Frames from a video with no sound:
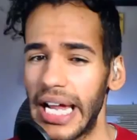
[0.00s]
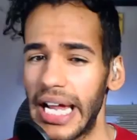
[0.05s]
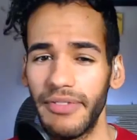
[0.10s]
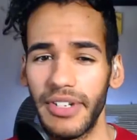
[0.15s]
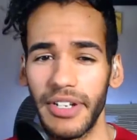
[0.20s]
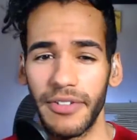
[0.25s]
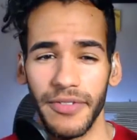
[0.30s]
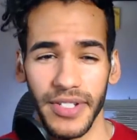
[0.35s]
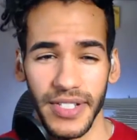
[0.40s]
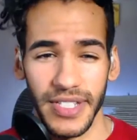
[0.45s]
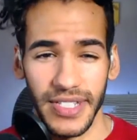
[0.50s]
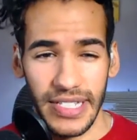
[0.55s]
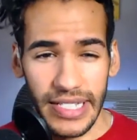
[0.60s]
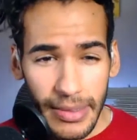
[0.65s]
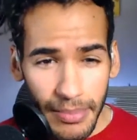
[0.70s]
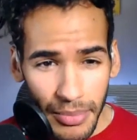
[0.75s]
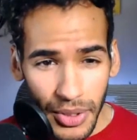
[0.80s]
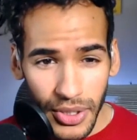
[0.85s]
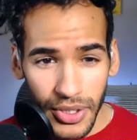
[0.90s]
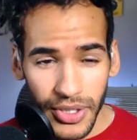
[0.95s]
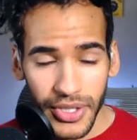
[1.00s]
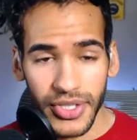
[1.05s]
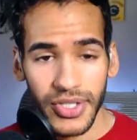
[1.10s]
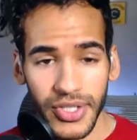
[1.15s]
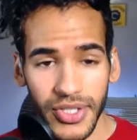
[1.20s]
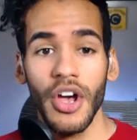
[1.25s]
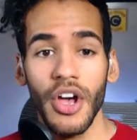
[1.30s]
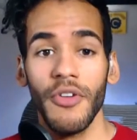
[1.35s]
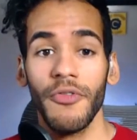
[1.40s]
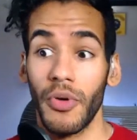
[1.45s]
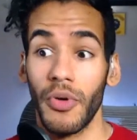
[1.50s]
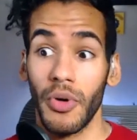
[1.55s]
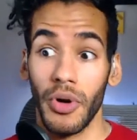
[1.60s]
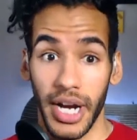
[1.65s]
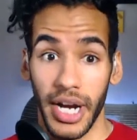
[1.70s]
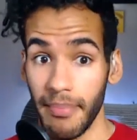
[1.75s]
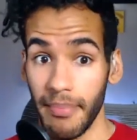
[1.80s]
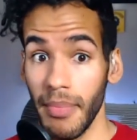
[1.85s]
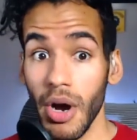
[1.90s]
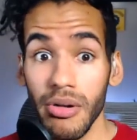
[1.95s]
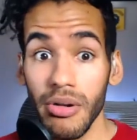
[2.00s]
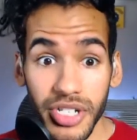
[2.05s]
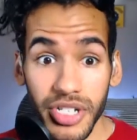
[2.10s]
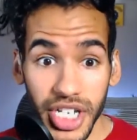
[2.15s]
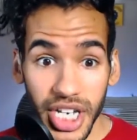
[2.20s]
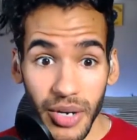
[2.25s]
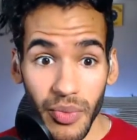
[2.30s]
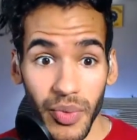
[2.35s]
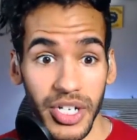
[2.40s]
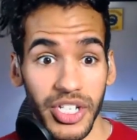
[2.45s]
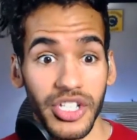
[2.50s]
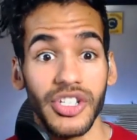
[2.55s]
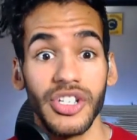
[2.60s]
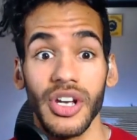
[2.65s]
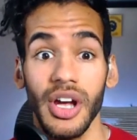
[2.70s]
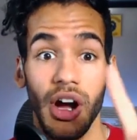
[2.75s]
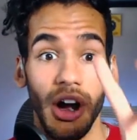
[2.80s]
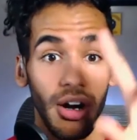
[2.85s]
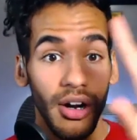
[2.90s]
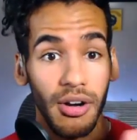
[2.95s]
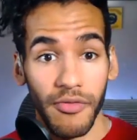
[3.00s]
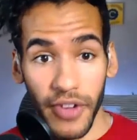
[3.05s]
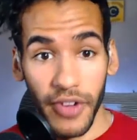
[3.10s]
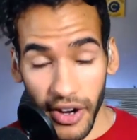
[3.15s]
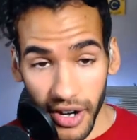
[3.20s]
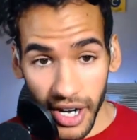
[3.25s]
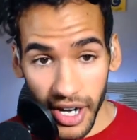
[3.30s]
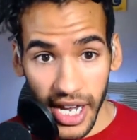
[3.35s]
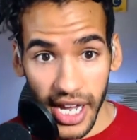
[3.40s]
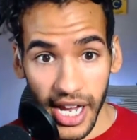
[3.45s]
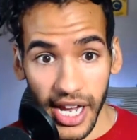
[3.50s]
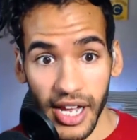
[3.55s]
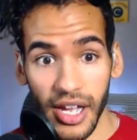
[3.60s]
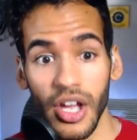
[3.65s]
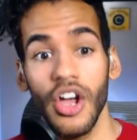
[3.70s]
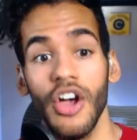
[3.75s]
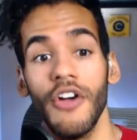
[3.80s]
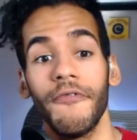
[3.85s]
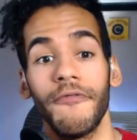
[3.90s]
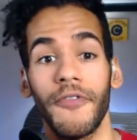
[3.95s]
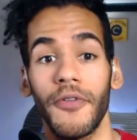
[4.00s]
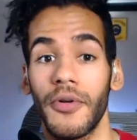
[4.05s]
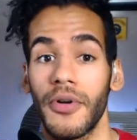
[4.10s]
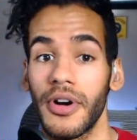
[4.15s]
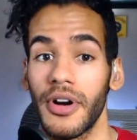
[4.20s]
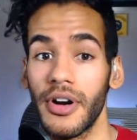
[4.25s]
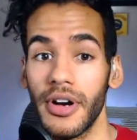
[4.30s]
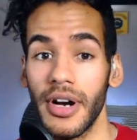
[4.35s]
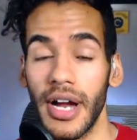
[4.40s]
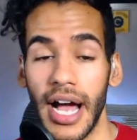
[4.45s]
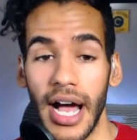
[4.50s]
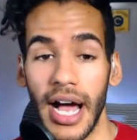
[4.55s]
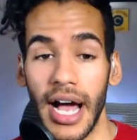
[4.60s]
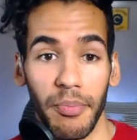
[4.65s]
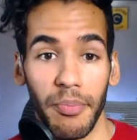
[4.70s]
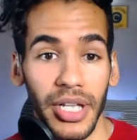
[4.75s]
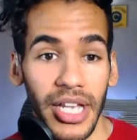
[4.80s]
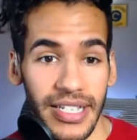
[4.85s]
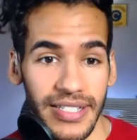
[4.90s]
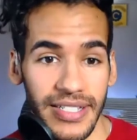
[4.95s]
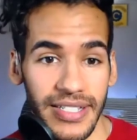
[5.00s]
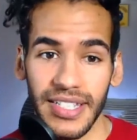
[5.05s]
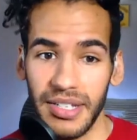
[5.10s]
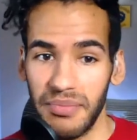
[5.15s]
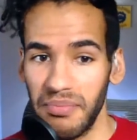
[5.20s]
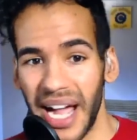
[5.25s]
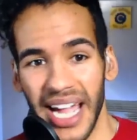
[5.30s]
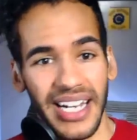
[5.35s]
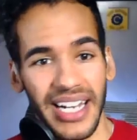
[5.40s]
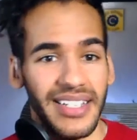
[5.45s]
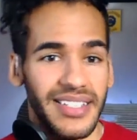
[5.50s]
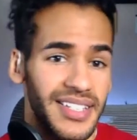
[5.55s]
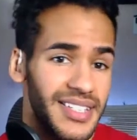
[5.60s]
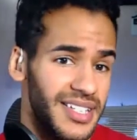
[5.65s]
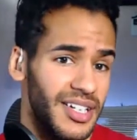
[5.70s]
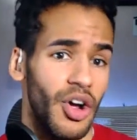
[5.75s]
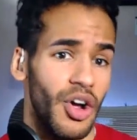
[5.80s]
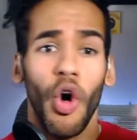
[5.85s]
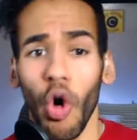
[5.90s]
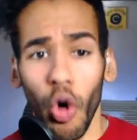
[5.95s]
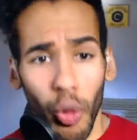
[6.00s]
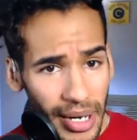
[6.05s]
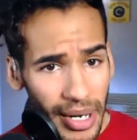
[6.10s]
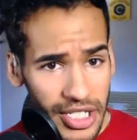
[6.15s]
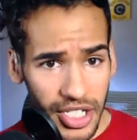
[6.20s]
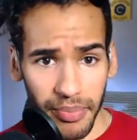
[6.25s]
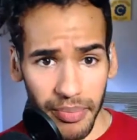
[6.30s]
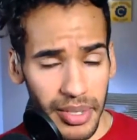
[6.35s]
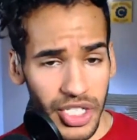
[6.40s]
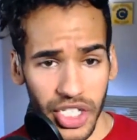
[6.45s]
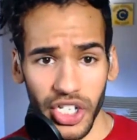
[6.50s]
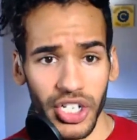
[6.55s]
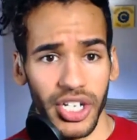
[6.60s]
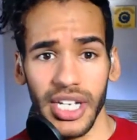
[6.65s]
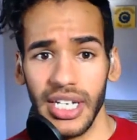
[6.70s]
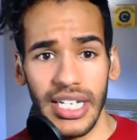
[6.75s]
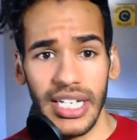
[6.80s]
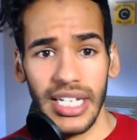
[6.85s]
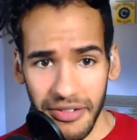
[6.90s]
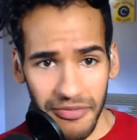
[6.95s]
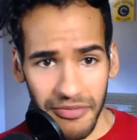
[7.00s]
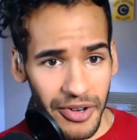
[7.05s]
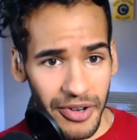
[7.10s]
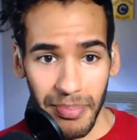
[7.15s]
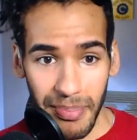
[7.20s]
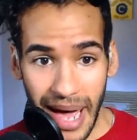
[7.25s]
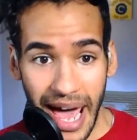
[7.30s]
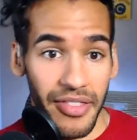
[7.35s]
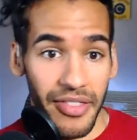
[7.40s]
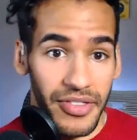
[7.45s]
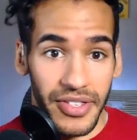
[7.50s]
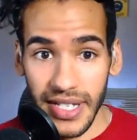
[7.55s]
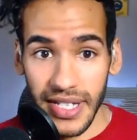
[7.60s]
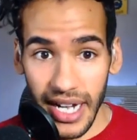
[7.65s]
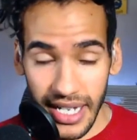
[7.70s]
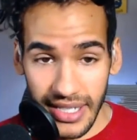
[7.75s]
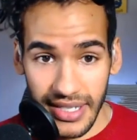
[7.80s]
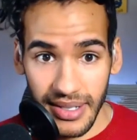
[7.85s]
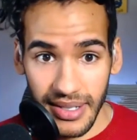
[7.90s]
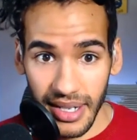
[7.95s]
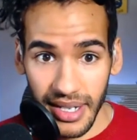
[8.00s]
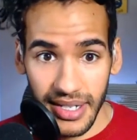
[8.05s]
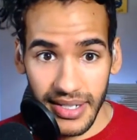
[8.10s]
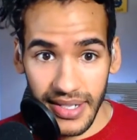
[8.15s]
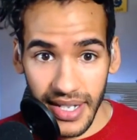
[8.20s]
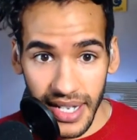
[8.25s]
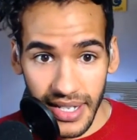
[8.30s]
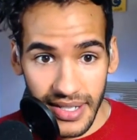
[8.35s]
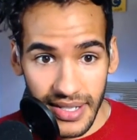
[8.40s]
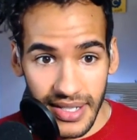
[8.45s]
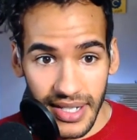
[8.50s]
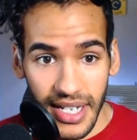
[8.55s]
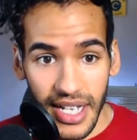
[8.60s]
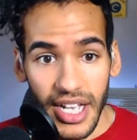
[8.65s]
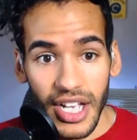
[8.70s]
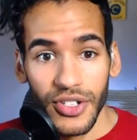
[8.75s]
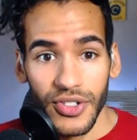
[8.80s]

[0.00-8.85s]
different symbols, for emoji, which are varying, for pluses and minuses and a whole bunch of bajillion different math signs that exist,